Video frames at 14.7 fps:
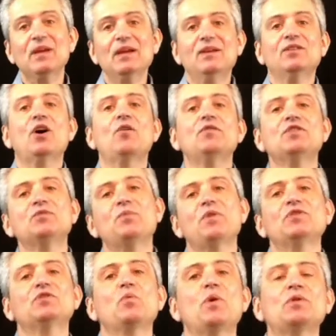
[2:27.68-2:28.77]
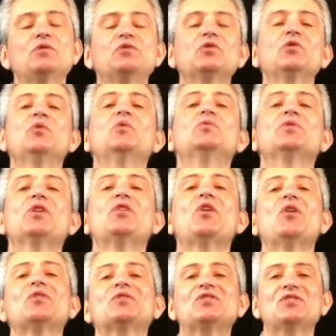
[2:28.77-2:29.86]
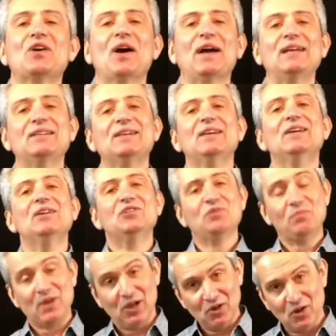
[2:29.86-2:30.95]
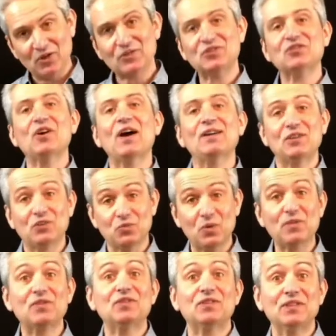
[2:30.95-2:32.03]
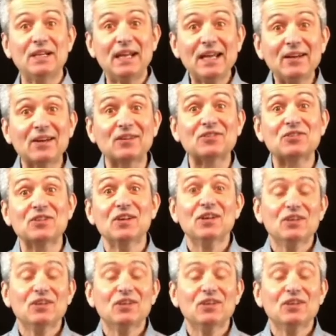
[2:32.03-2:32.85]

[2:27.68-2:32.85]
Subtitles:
The Holy Spirit is the one who's called alongside to be alongside us, with us and in us.